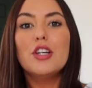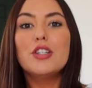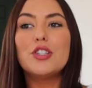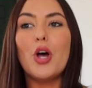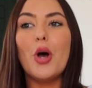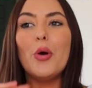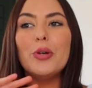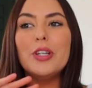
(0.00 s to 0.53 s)

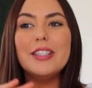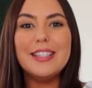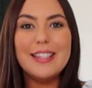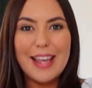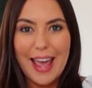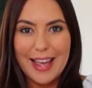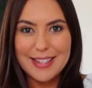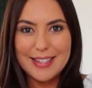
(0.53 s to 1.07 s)
So
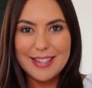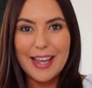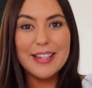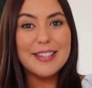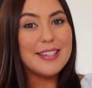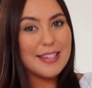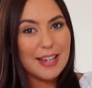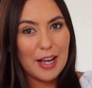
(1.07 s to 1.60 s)
yes,
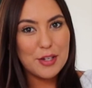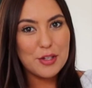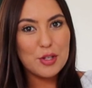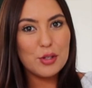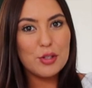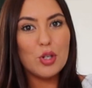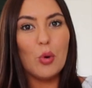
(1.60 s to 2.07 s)
it does.